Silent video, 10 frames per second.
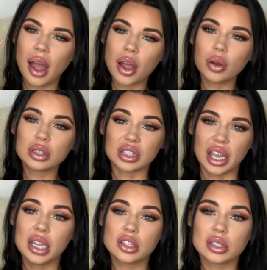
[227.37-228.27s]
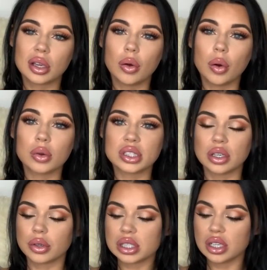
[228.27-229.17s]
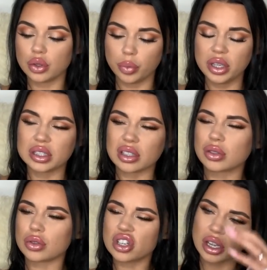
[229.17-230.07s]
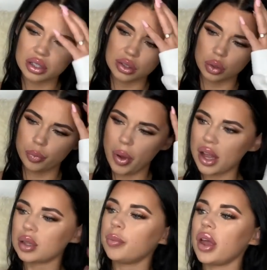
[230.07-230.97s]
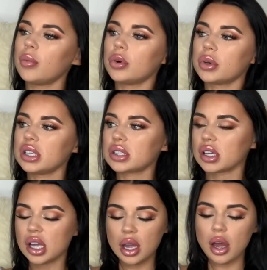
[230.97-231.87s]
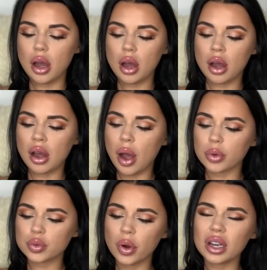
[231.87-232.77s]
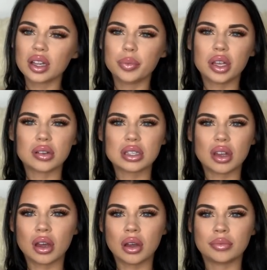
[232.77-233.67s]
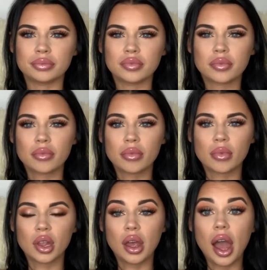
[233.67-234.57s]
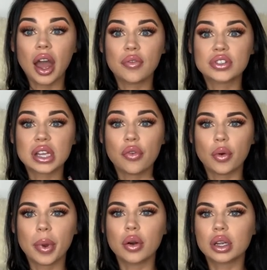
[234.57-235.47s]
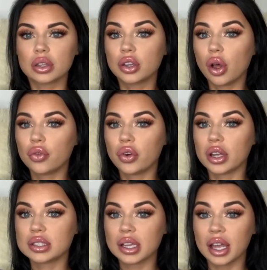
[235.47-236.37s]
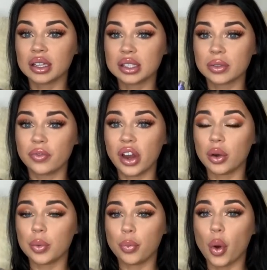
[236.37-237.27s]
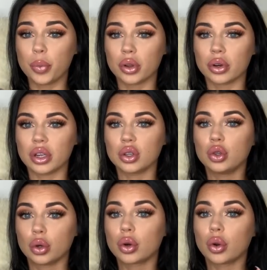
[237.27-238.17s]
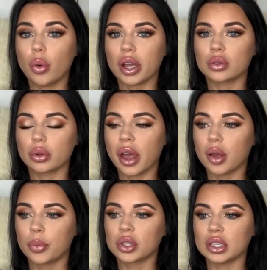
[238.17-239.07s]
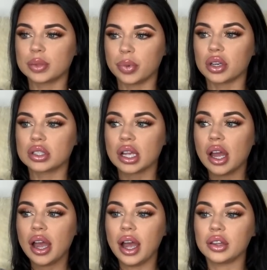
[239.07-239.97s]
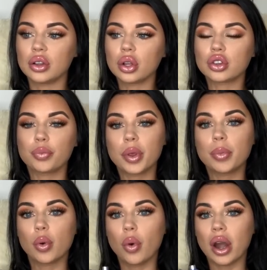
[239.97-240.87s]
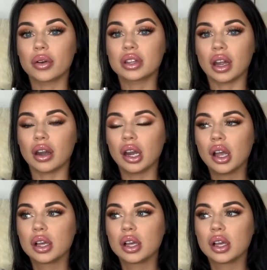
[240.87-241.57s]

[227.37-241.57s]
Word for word: got it ages ago. Seriously, to me, it's associated to bad memories. I was wearing it because... I have South American girlfriends, and it's very popular in Uruguay to like Britney Spears, and a lot of people wear it there.